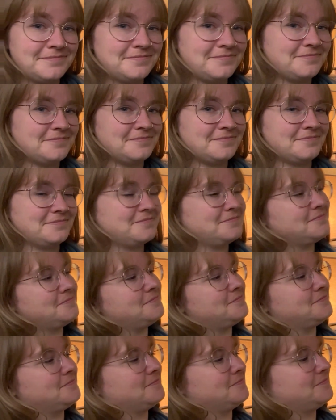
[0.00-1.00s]

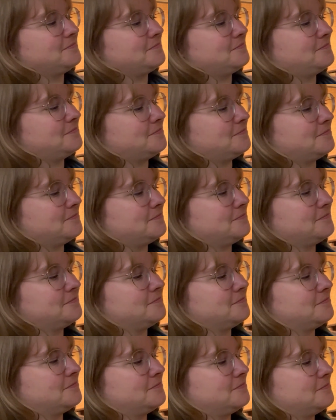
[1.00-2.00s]

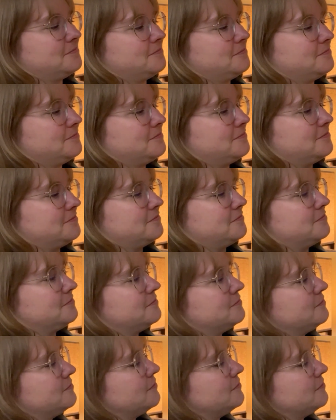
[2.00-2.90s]
[no speech]